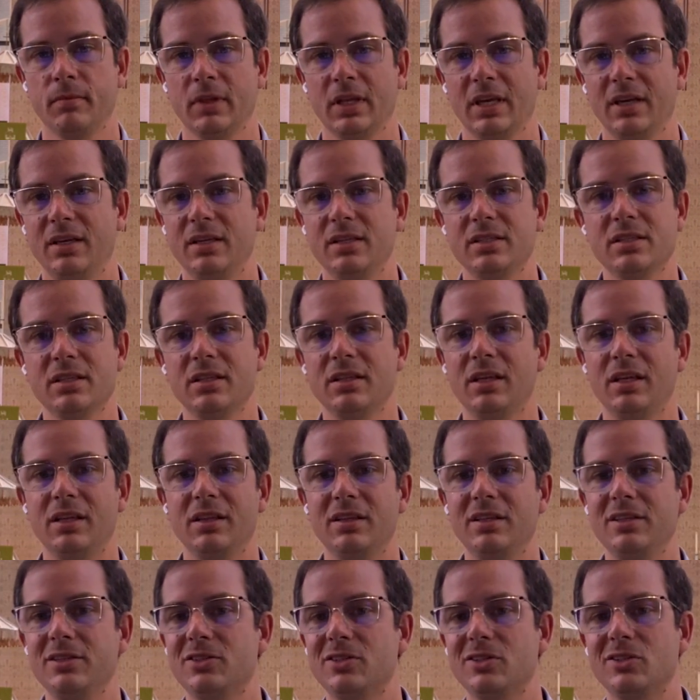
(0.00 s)
It isn't that
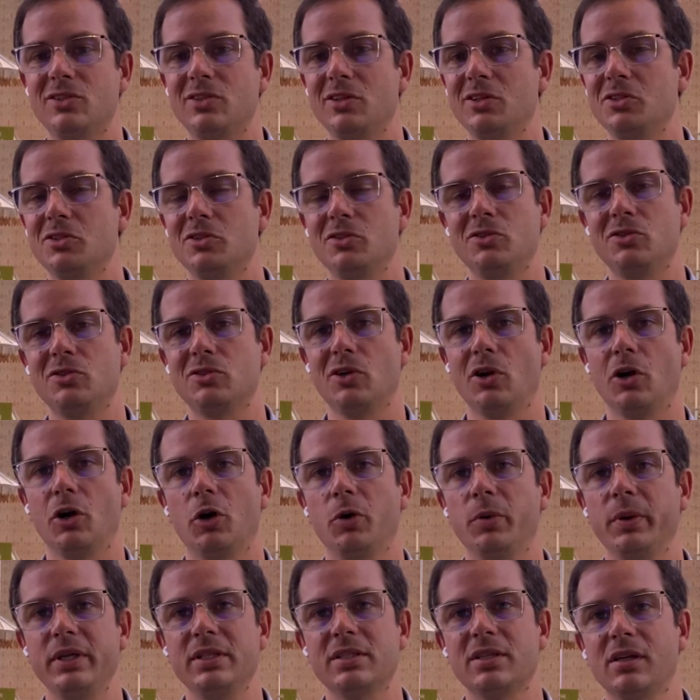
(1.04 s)
these decisions are
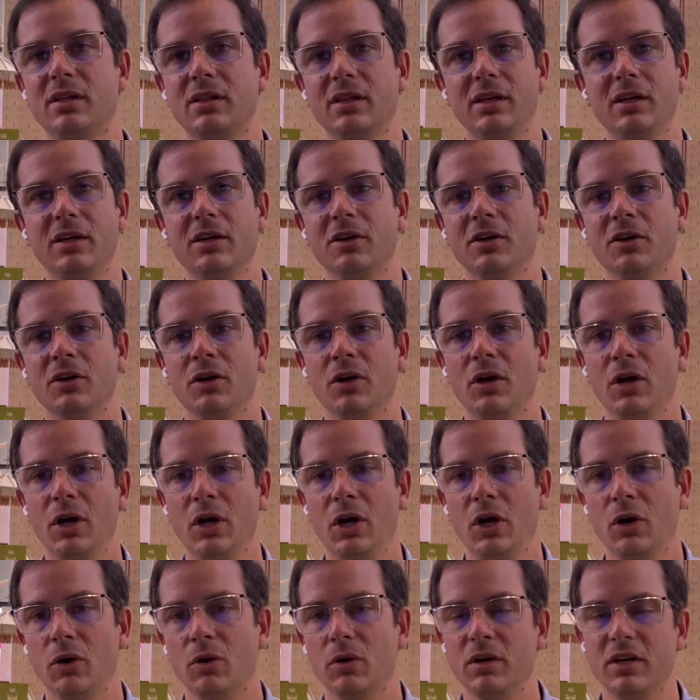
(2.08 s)
always clear
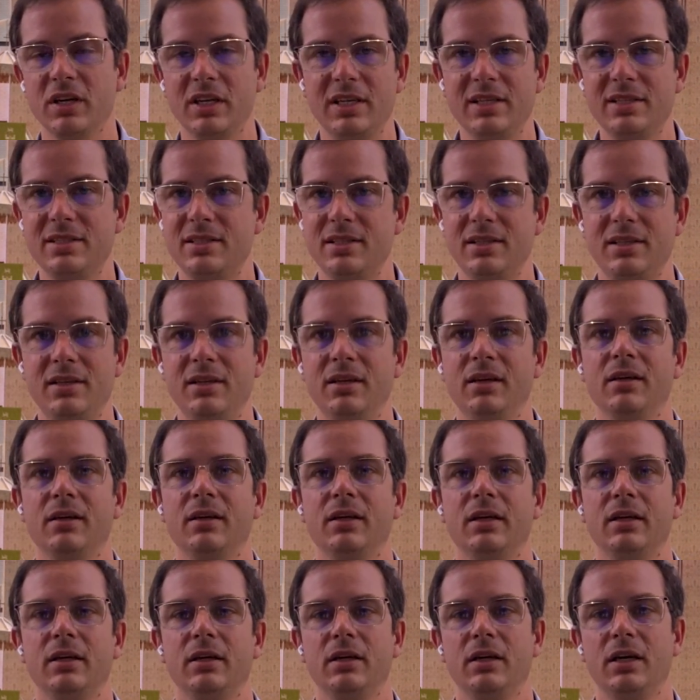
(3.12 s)
or easy.
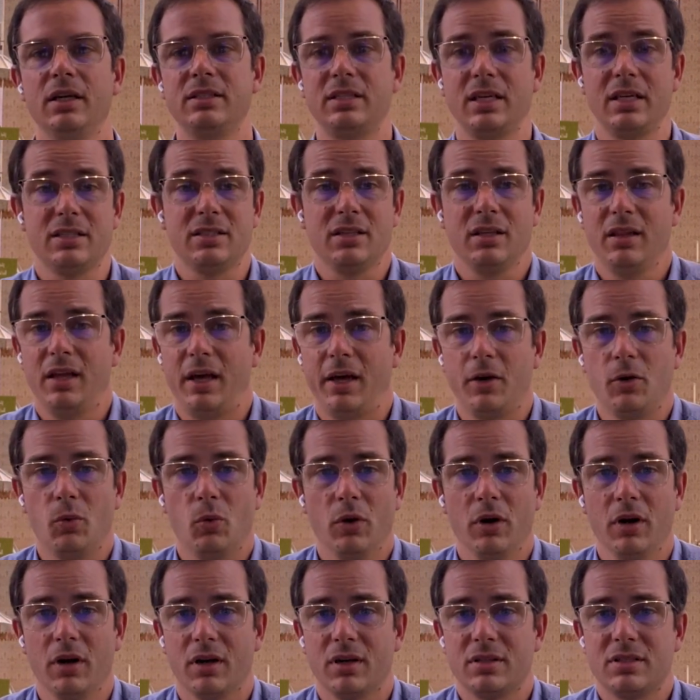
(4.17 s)
It takes a lot of
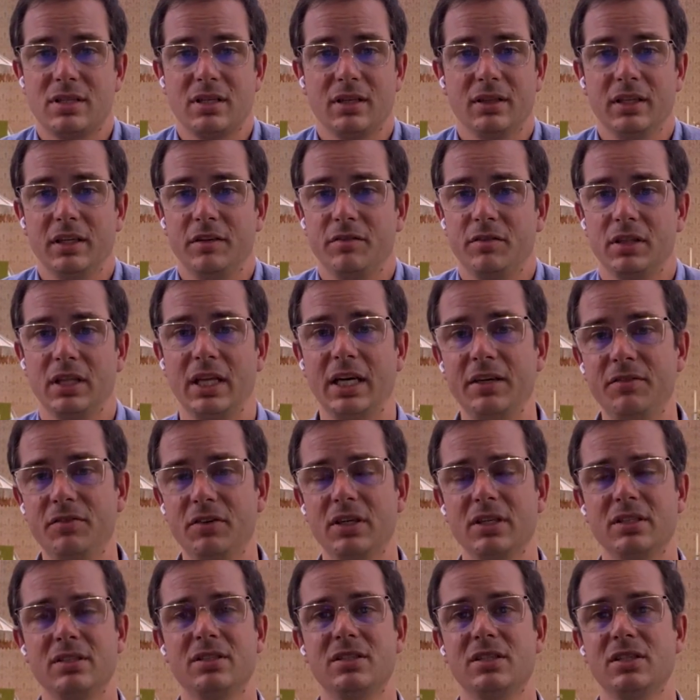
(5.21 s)
work to live a life
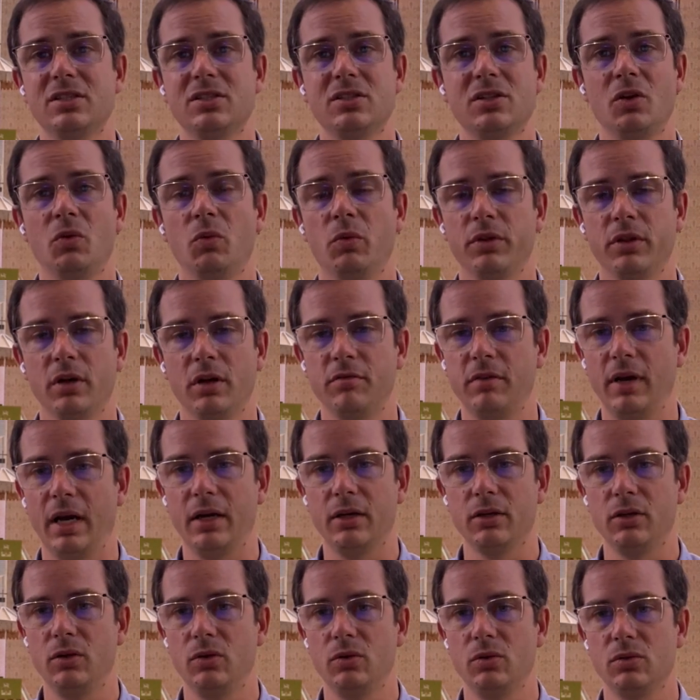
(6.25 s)
consistent with our
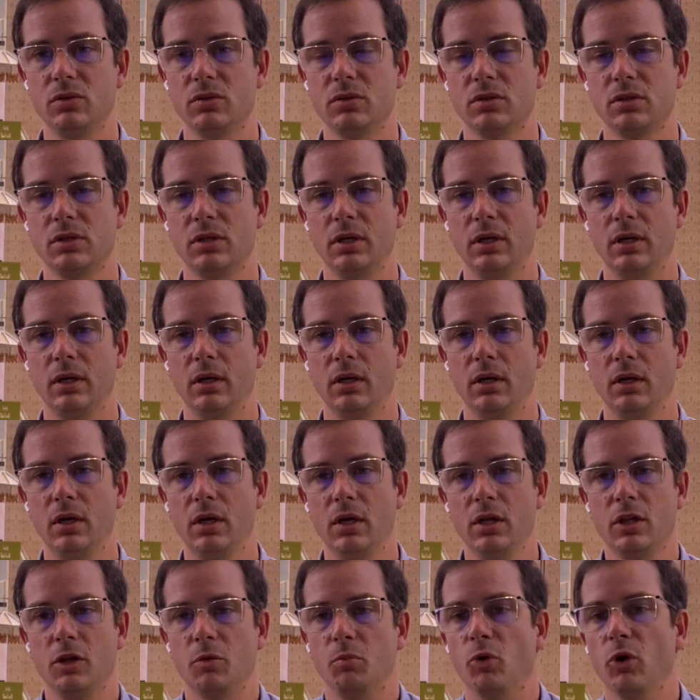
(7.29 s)
values.
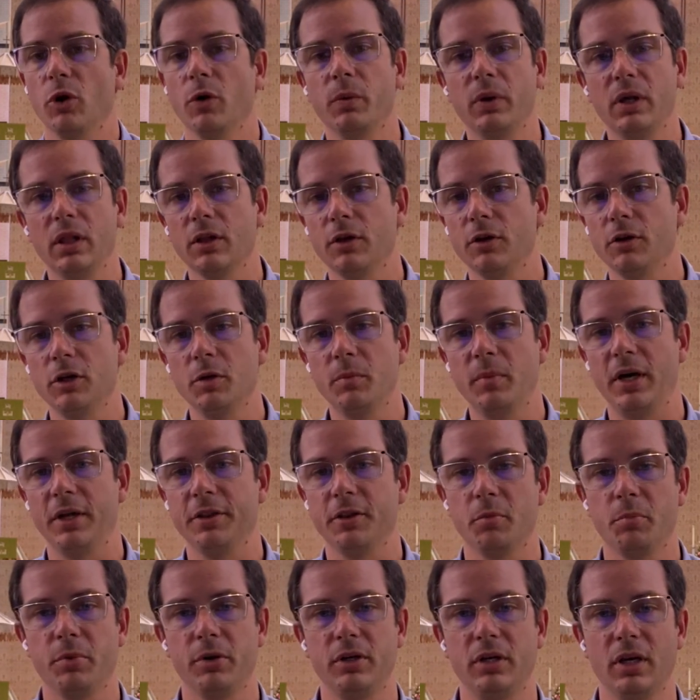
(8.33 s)
The more we learn about the
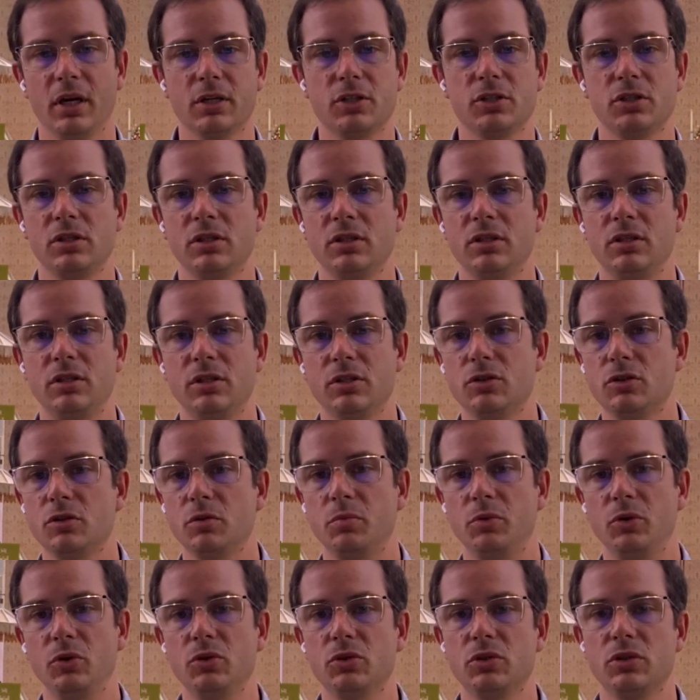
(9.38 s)
production and
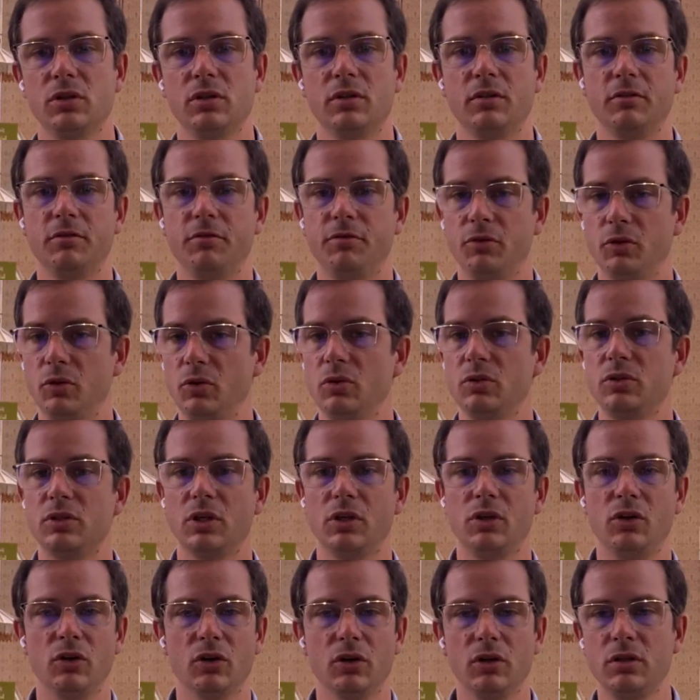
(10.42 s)
distribution of foods
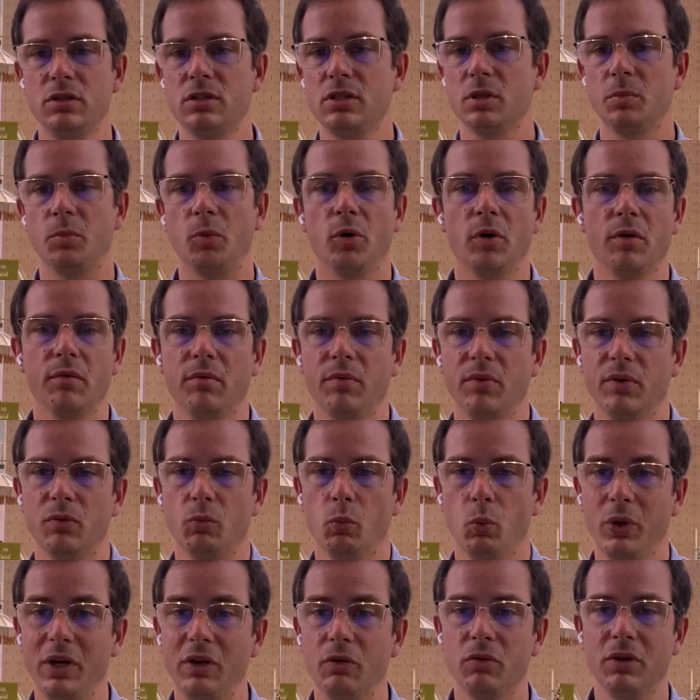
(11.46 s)
and goods, the more
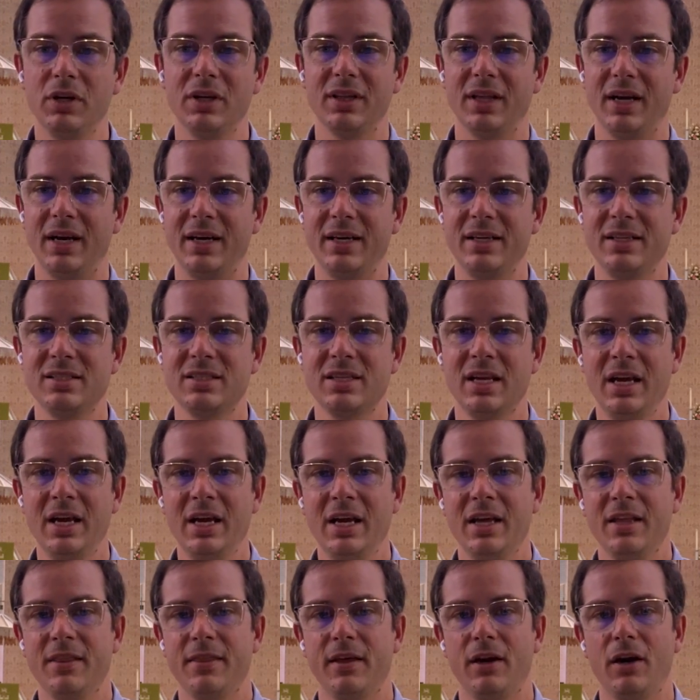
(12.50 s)
we realize
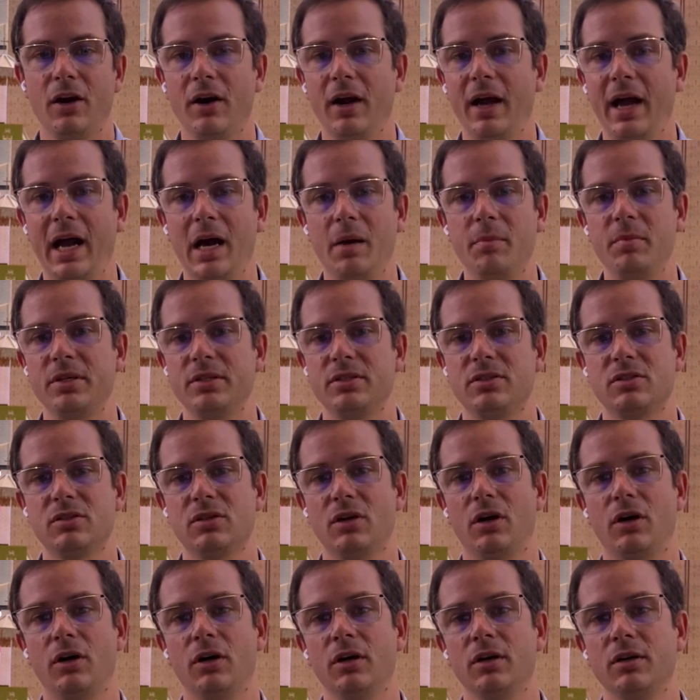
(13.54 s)
that our habits
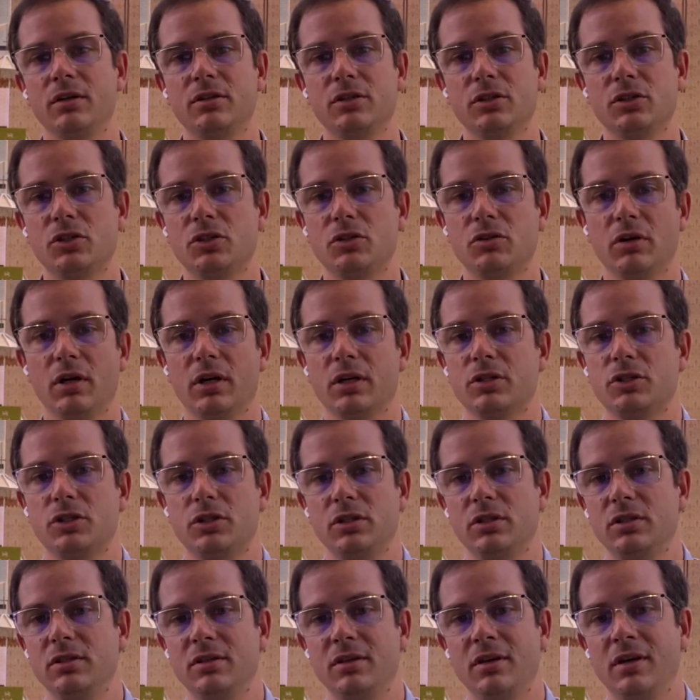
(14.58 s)
are
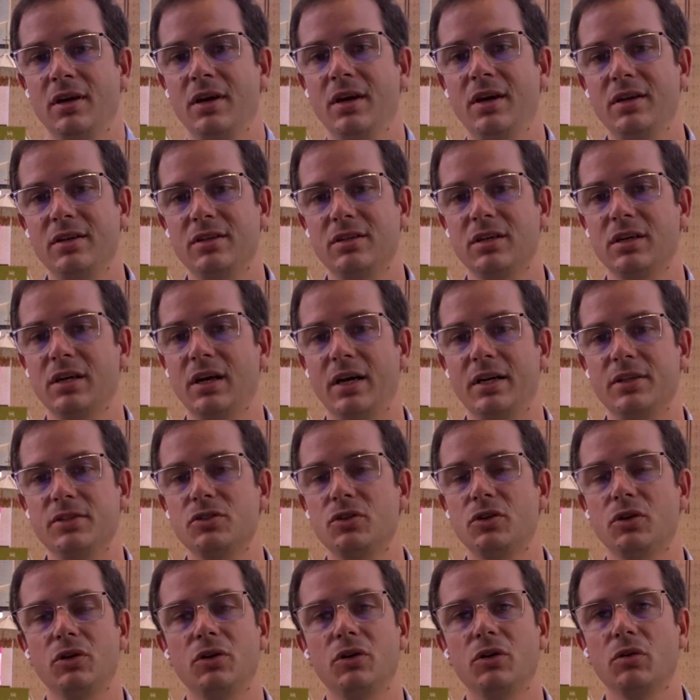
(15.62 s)
destruction to God's
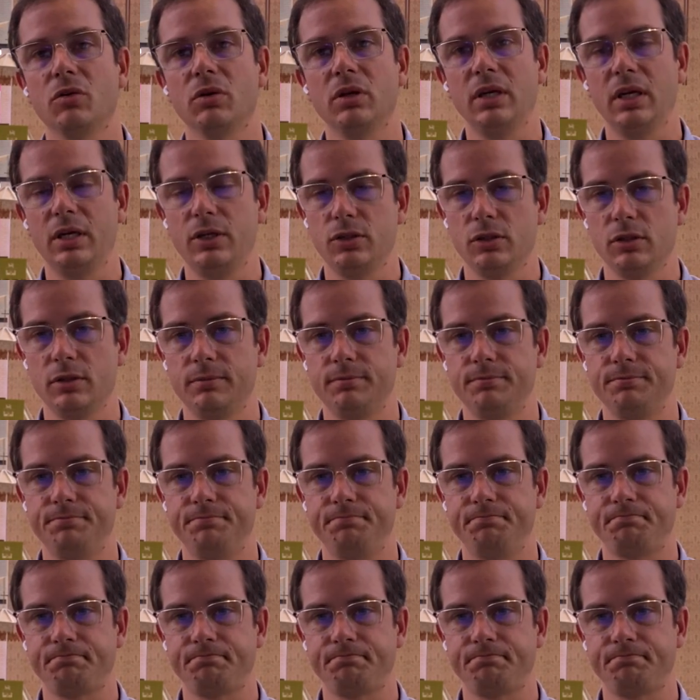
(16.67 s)
good creation.